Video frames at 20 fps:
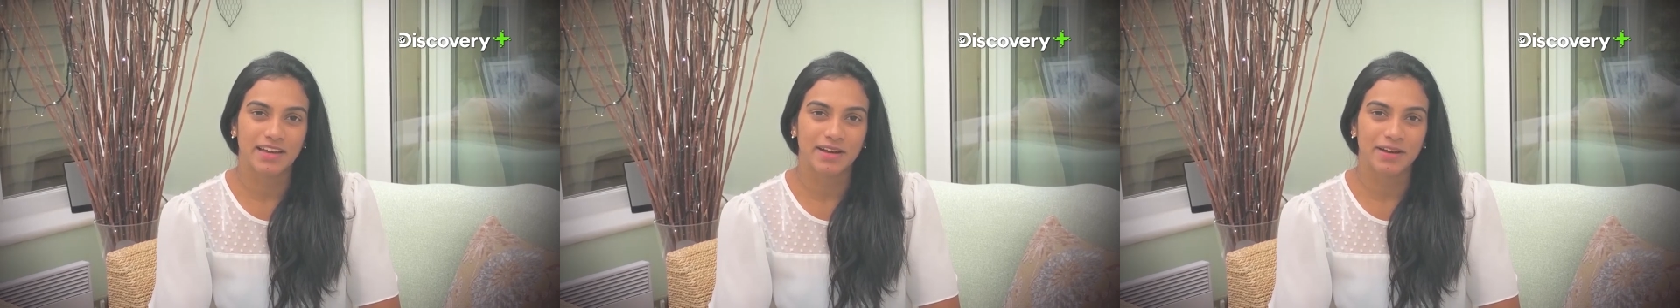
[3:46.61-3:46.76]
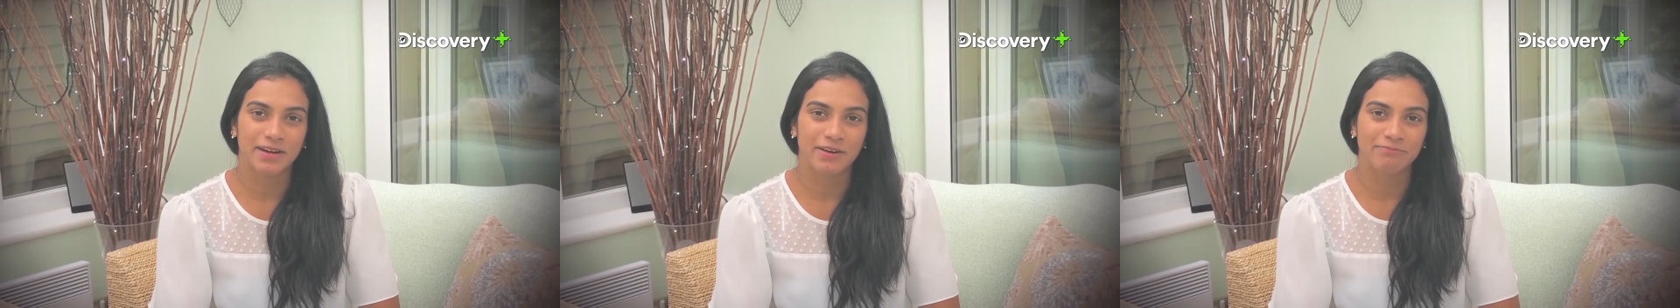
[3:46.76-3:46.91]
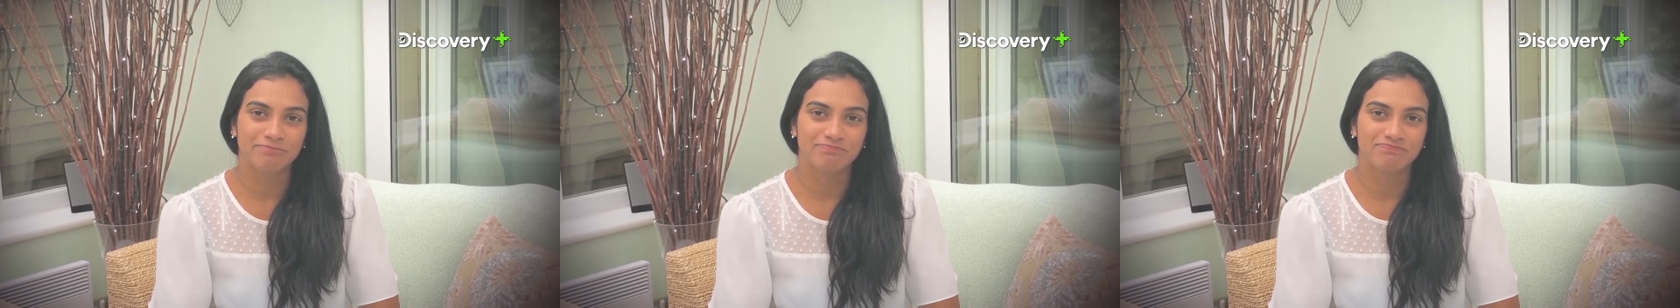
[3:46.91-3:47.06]

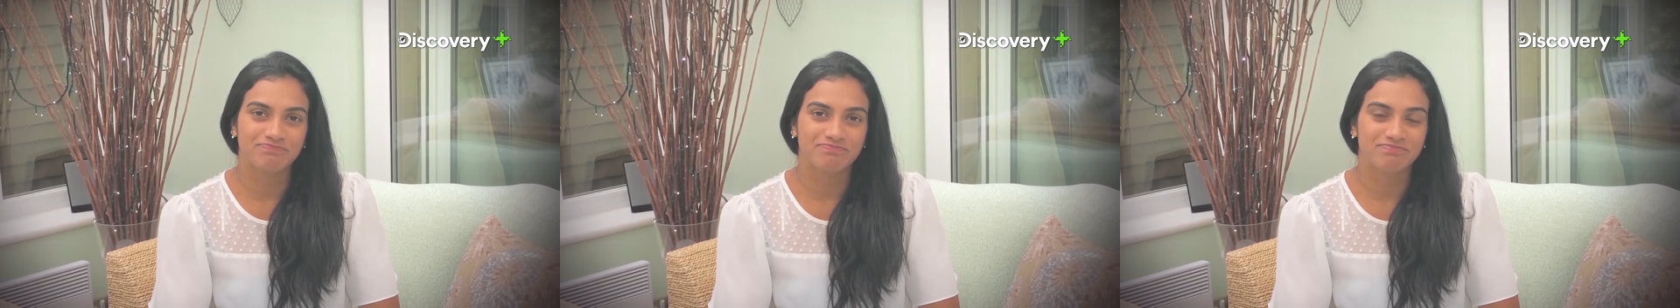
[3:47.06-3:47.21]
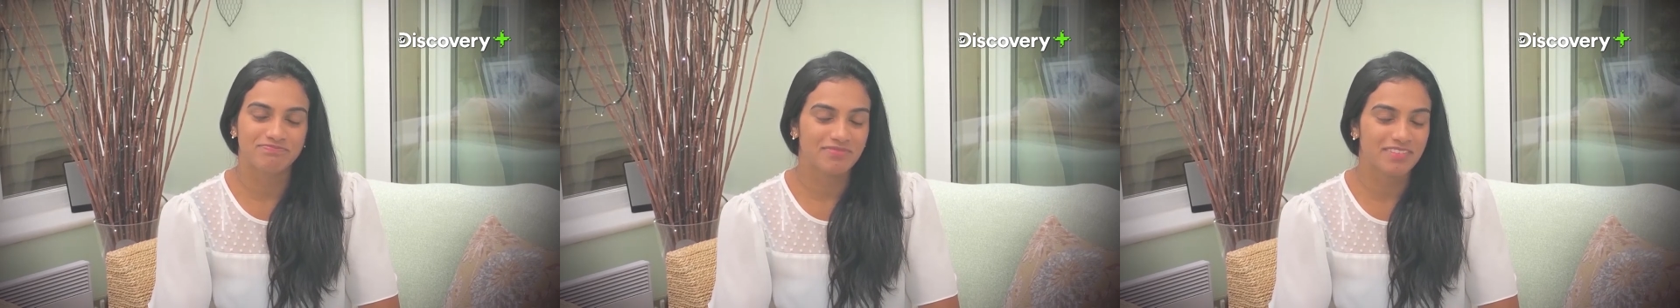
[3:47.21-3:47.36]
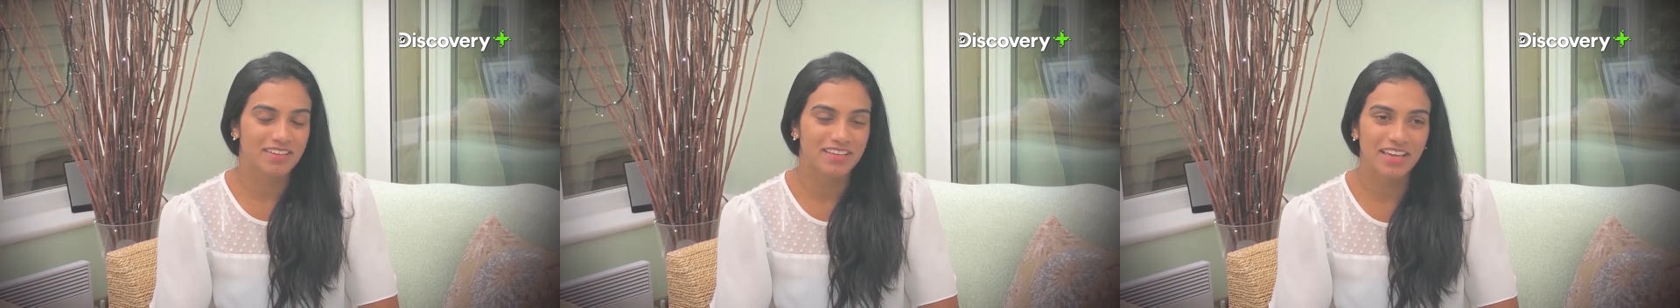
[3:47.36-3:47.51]
um,
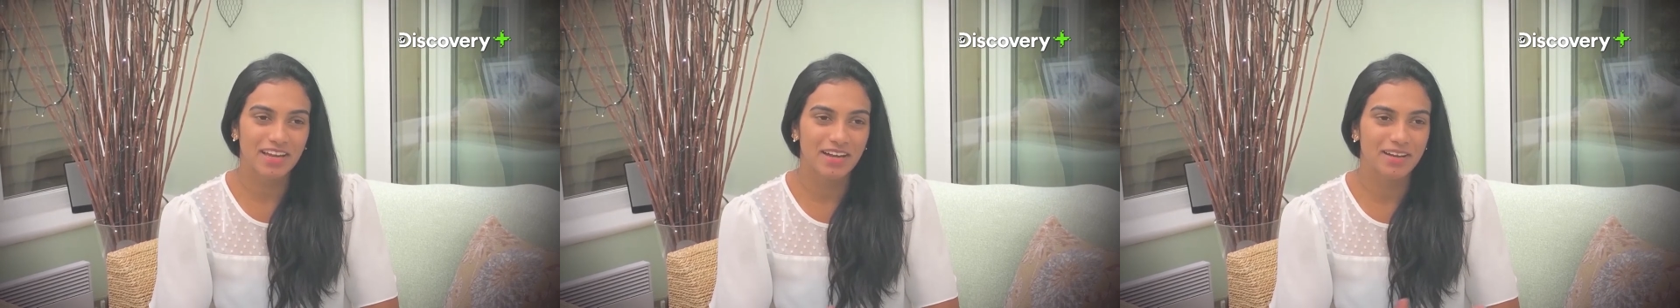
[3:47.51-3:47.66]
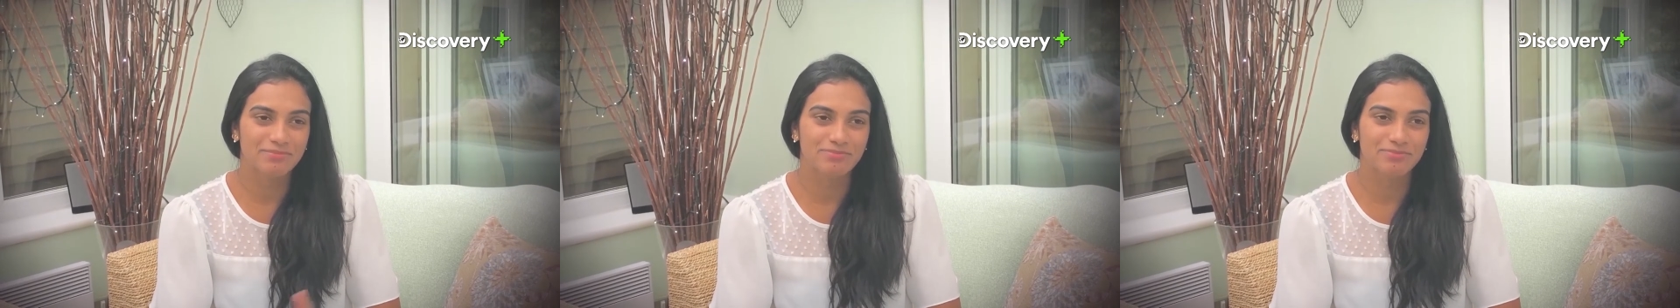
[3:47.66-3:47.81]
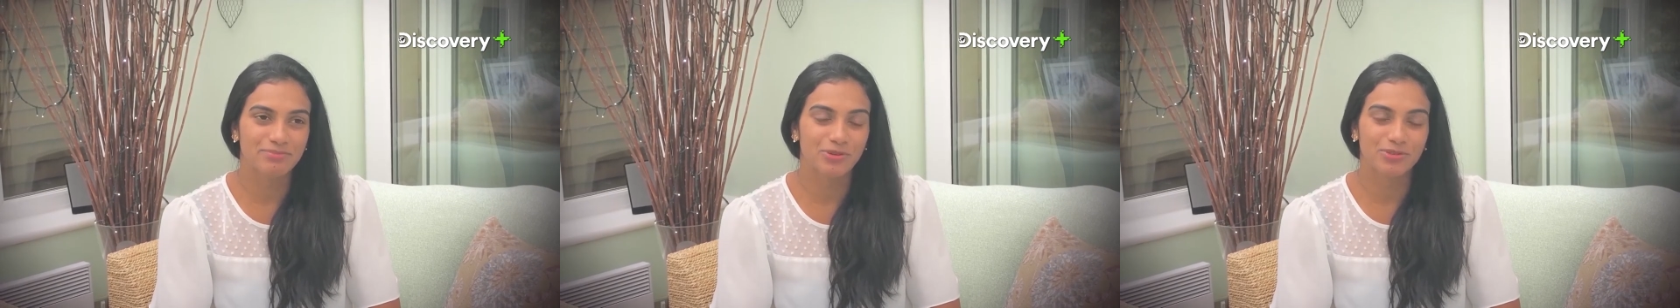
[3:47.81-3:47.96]

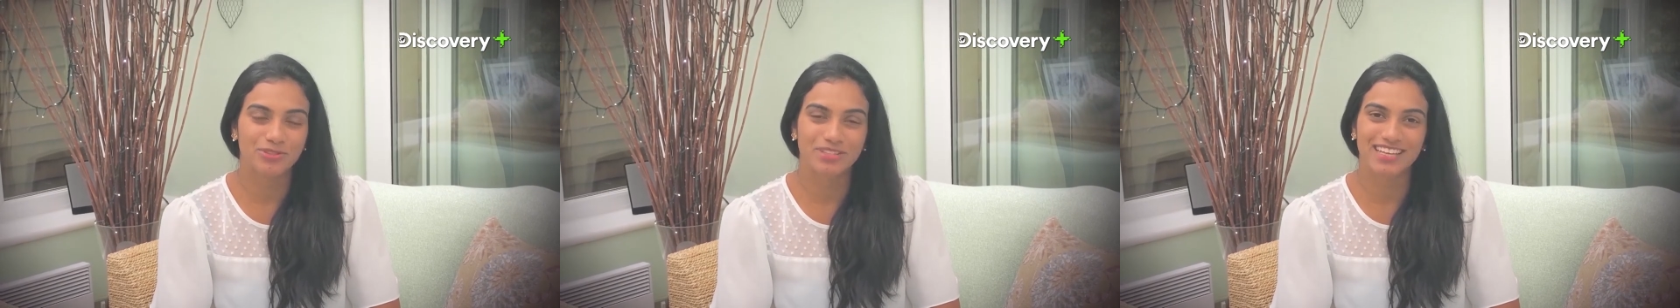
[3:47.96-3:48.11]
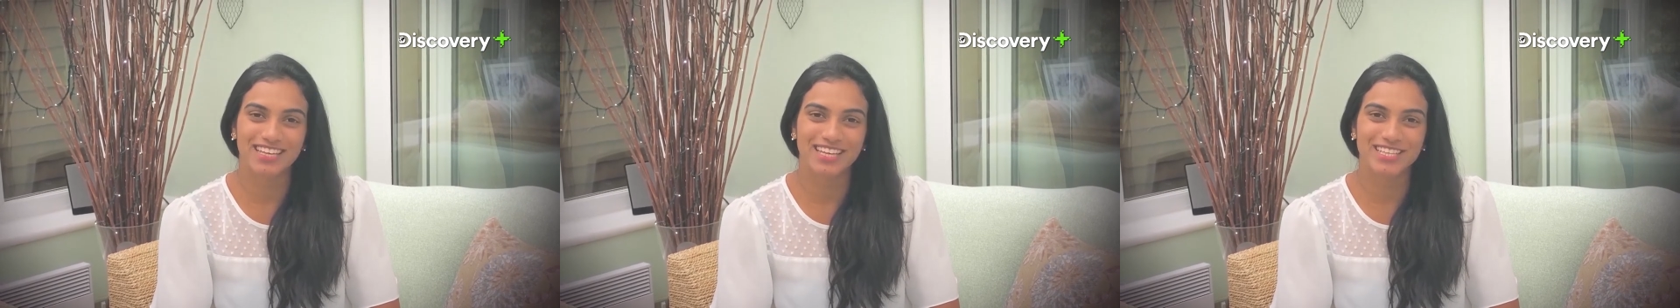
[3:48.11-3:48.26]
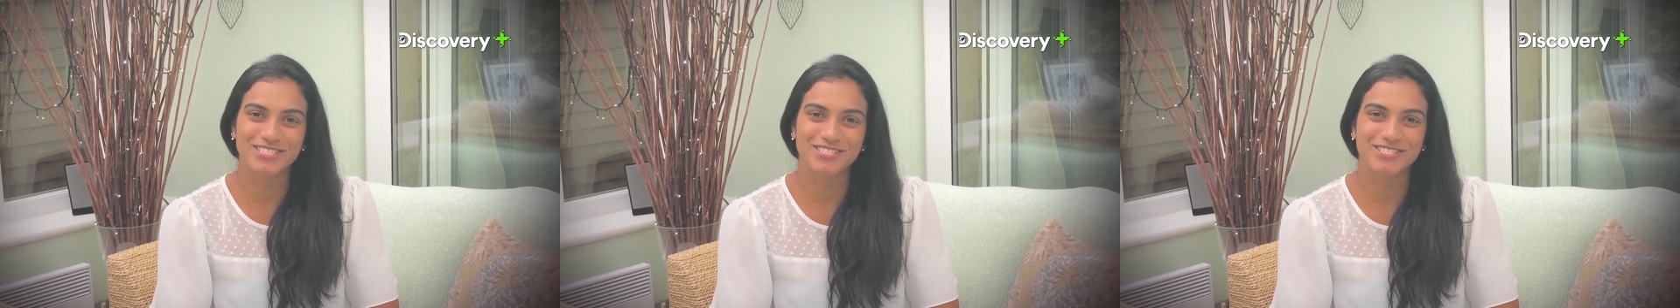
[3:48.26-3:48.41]
yeah, both
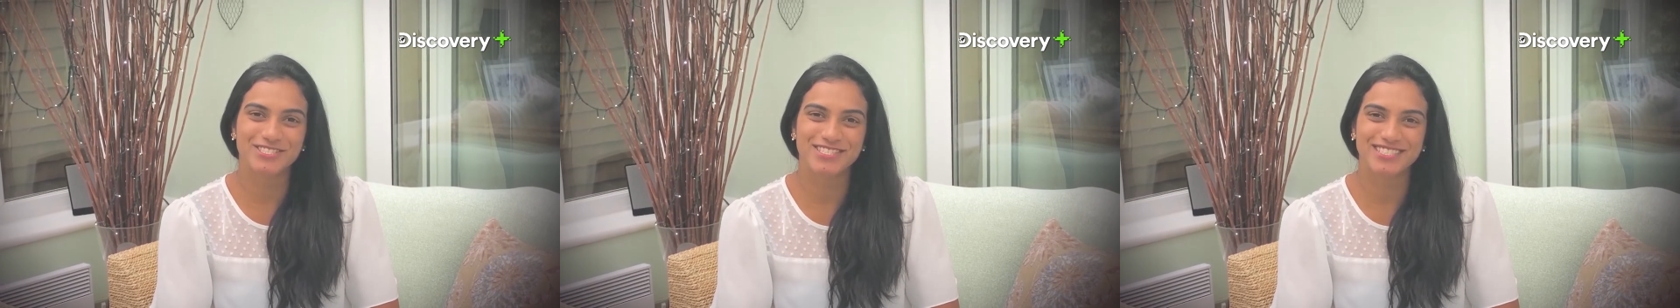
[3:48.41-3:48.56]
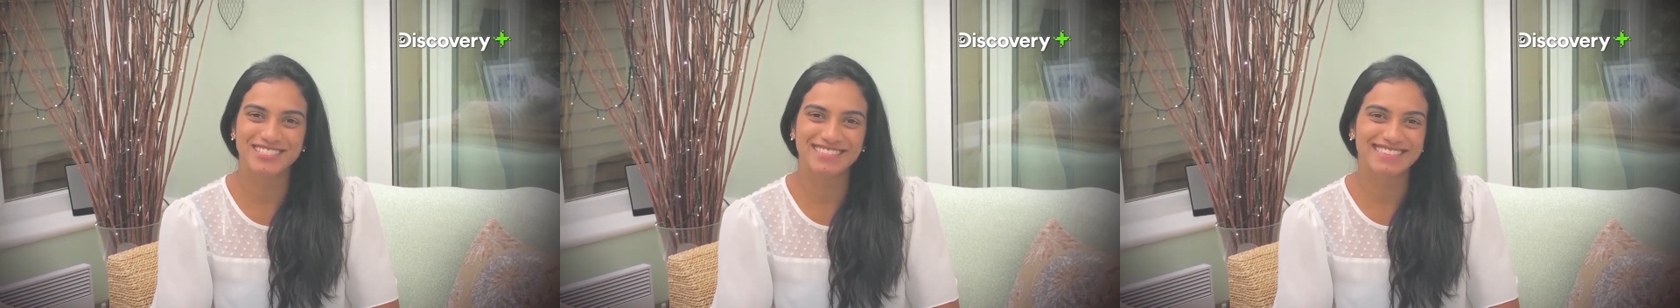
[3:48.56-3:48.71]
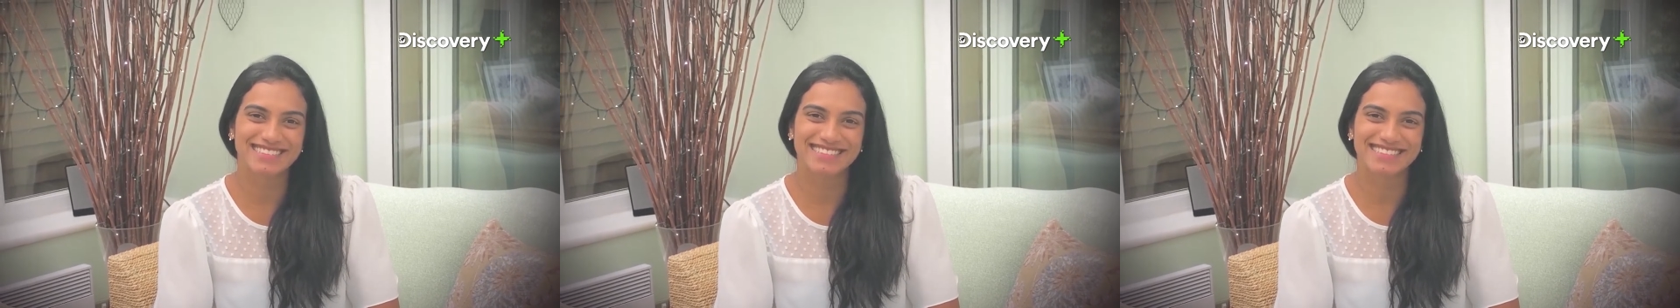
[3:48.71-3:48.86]
are
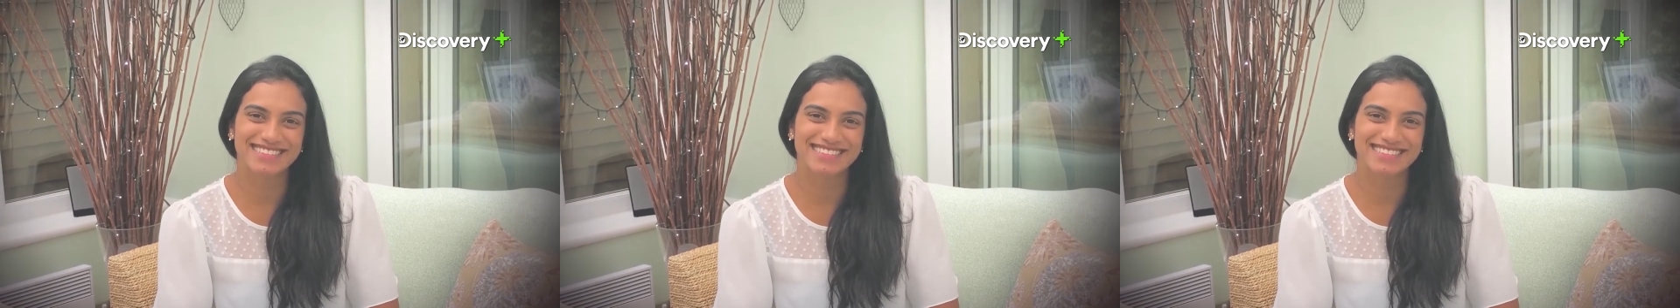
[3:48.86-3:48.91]
legends.